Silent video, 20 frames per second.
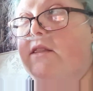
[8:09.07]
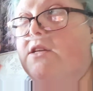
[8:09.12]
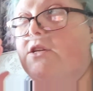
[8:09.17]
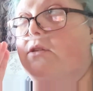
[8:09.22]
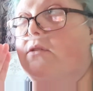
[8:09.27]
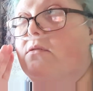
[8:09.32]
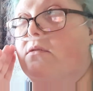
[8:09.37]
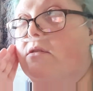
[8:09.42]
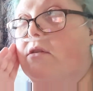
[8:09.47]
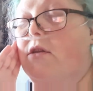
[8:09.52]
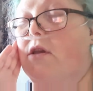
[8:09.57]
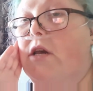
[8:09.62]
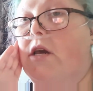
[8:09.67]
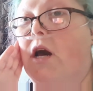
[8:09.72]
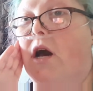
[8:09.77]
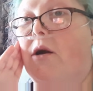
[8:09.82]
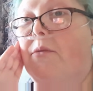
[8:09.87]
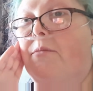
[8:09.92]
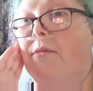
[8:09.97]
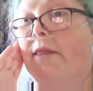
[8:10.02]
the
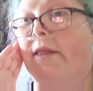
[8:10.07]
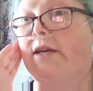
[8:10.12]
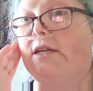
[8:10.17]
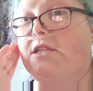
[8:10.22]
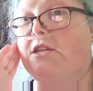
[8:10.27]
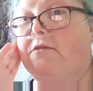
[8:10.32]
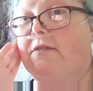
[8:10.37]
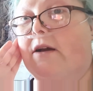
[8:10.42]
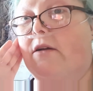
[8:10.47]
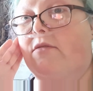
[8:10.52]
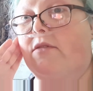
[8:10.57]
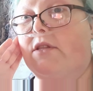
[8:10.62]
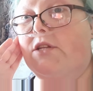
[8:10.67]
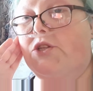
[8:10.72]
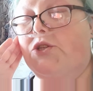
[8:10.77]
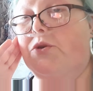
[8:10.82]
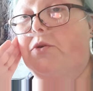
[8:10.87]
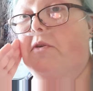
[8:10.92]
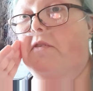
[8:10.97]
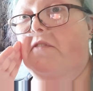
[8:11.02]
gum that's around the
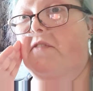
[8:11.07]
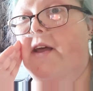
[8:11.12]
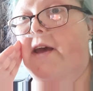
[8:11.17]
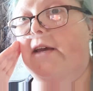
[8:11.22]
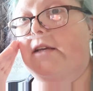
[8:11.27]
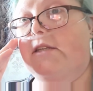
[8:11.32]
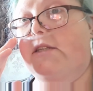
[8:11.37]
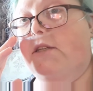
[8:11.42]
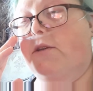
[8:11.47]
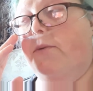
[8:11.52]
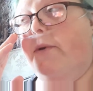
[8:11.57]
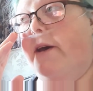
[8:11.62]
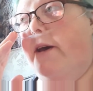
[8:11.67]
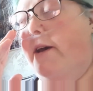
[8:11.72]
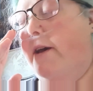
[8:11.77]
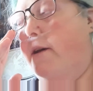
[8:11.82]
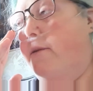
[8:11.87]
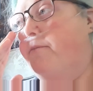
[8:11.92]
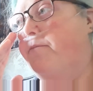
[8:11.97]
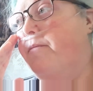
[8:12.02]
tooth next to
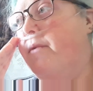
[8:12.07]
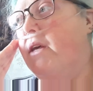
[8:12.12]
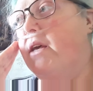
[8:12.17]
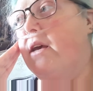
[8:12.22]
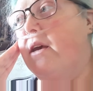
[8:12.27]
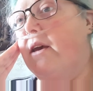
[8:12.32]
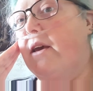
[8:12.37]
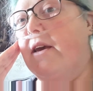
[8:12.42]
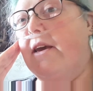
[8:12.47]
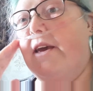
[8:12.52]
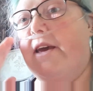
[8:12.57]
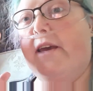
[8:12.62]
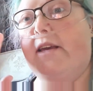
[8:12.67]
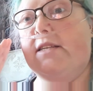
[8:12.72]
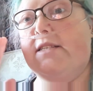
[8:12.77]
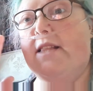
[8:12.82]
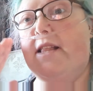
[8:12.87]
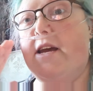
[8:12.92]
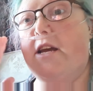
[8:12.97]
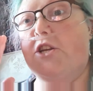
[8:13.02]
it
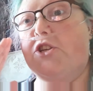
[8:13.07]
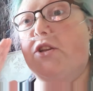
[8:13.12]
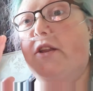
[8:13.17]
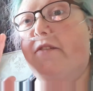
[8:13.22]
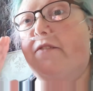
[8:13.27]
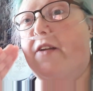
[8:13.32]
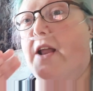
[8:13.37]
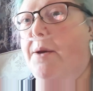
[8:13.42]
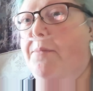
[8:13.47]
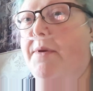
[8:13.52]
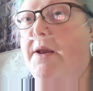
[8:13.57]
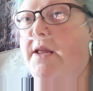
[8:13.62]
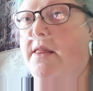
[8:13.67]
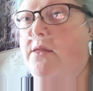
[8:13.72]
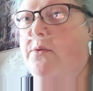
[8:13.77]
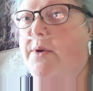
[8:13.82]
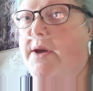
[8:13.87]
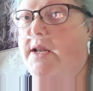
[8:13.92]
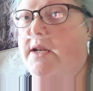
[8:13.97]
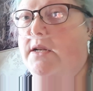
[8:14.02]
is literally flapping in
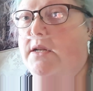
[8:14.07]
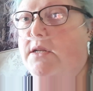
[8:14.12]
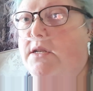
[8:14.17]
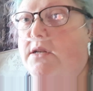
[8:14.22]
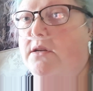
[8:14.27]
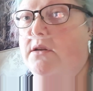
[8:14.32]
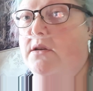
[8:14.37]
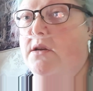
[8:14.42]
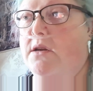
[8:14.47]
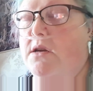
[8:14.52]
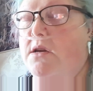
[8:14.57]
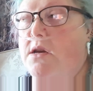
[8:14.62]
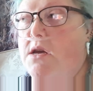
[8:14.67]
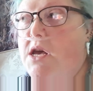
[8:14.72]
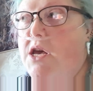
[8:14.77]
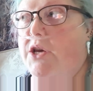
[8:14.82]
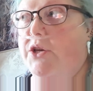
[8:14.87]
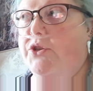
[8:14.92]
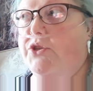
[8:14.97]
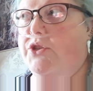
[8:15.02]
the wind.
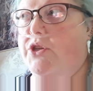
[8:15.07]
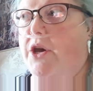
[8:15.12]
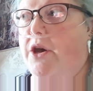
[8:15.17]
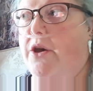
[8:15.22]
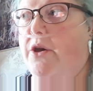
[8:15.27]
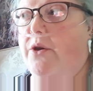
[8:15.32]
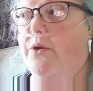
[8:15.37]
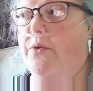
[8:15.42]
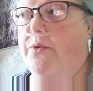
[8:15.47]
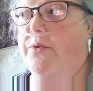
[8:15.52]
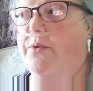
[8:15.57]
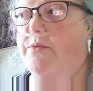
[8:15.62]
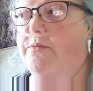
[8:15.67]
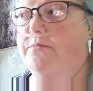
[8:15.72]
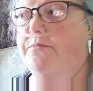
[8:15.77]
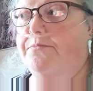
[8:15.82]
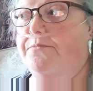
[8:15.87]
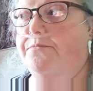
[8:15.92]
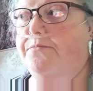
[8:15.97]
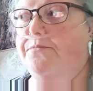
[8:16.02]
So
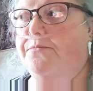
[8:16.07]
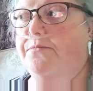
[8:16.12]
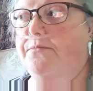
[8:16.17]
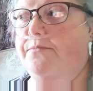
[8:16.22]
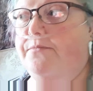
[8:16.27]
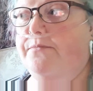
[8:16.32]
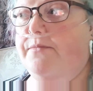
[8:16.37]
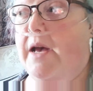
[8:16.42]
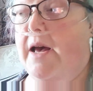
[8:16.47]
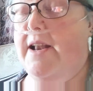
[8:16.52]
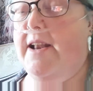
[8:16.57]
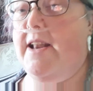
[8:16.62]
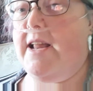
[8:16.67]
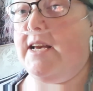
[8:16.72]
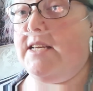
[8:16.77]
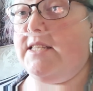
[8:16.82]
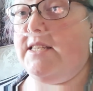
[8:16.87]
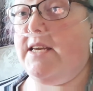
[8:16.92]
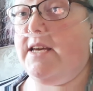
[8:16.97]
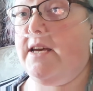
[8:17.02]

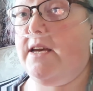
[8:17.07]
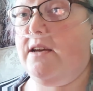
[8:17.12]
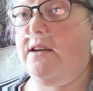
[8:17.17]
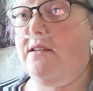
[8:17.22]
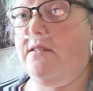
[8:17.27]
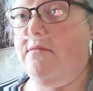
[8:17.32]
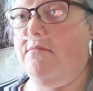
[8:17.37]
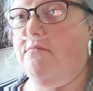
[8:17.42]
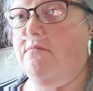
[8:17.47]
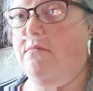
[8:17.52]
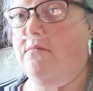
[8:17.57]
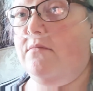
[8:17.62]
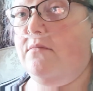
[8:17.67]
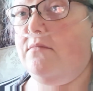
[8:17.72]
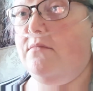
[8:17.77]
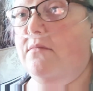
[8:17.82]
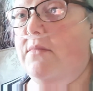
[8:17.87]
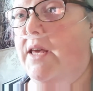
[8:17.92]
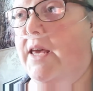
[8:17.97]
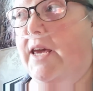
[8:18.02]
unless it
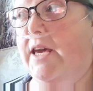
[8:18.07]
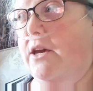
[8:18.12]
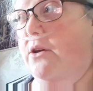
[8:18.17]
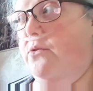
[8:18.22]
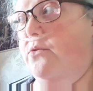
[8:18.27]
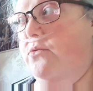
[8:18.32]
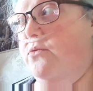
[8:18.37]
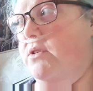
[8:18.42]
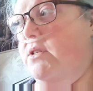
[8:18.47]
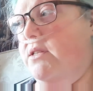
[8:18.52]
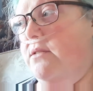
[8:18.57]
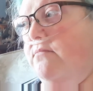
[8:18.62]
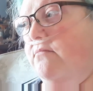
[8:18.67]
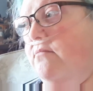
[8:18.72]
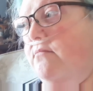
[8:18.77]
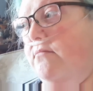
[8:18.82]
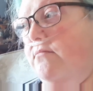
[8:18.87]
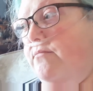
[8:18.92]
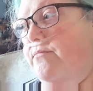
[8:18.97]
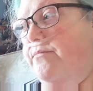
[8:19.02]
heals
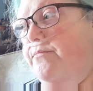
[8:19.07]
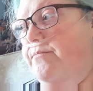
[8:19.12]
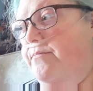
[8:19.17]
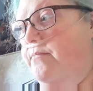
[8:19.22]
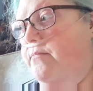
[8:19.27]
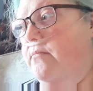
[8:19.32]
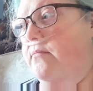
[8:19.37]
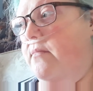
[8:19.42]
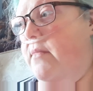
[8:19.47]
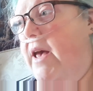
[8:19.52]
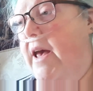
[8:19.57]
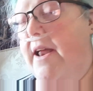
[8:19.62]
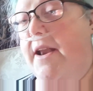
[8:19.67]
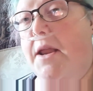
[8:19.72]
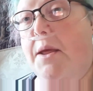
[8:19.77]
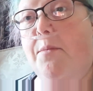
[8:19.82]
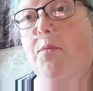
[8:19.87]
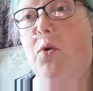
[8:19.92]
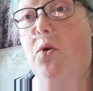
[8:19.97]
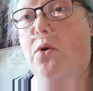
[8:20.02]

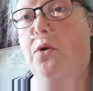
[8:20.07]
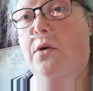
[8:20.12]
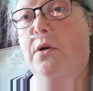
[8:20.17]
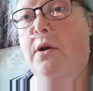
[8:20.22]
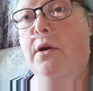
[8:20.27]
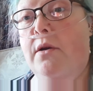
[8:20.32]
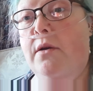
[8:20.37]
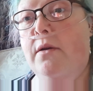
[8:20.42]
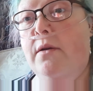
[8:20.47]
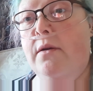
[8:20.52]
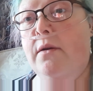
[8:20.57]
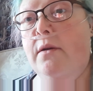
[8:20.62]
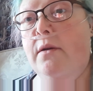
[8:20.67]
anymore,